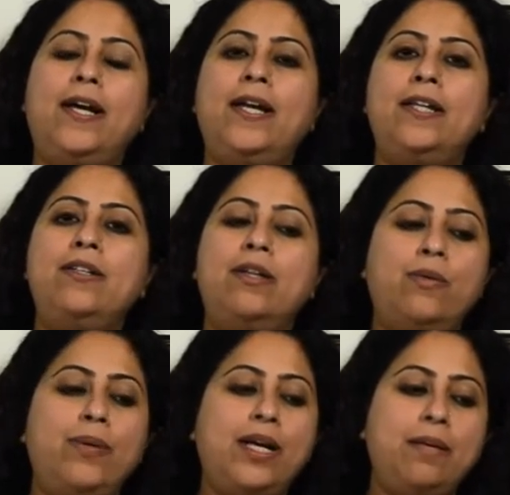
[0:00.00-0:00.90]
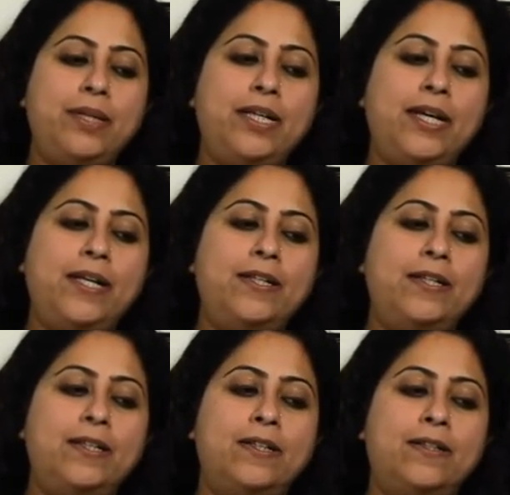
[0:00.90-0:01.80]
and uh, when I
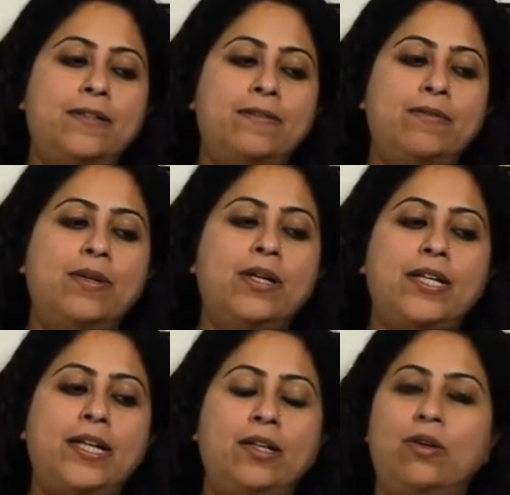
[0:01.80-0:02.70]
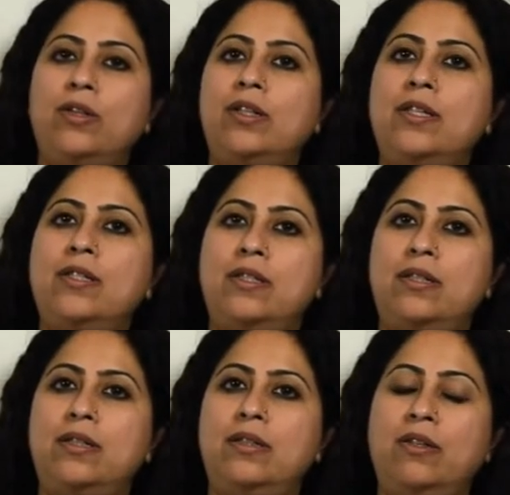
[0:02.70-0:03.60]
began uh, working on
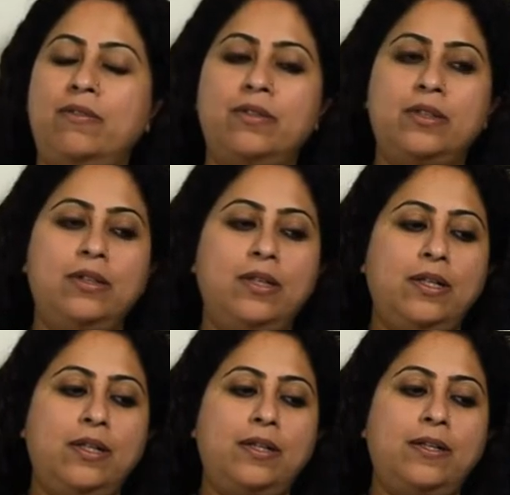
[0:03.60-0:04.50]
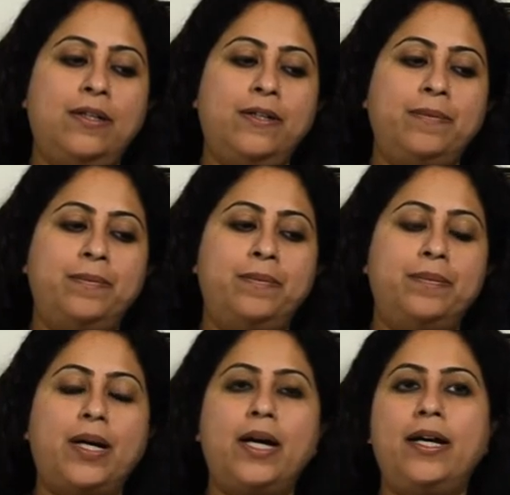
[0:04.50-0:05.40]
this novel
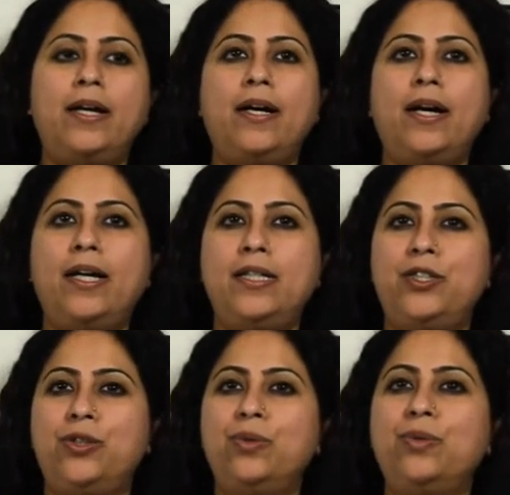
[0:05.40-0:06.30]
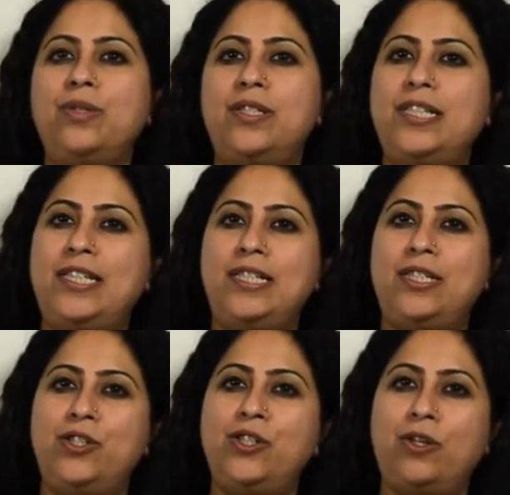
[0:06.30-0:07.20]
um, I, I, had two
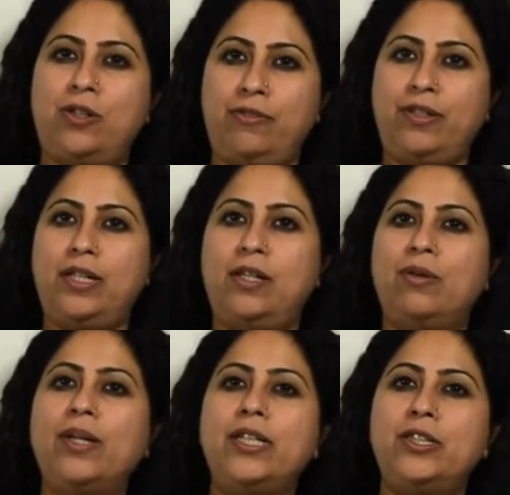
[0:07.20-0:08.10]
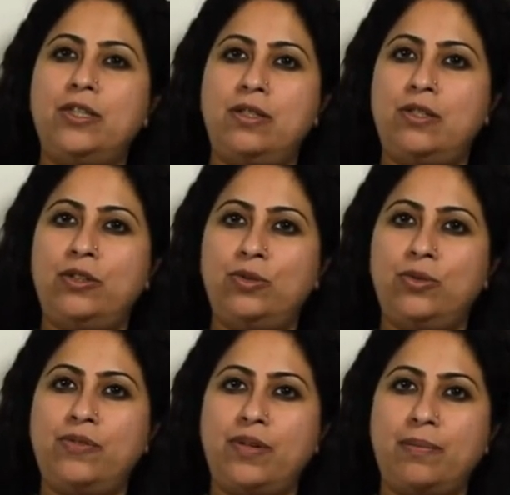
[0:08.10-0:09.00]
cities, geographical locations to
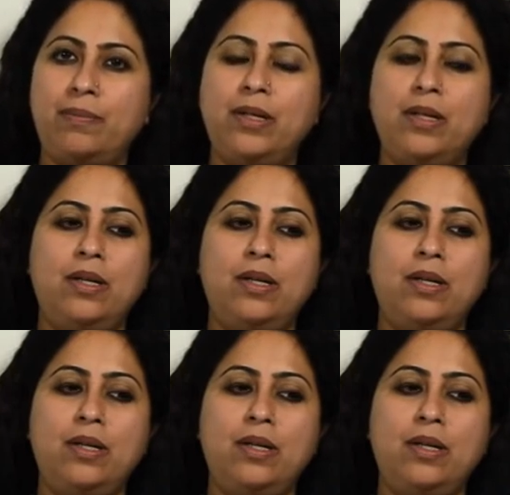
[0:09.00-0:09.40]
choose from.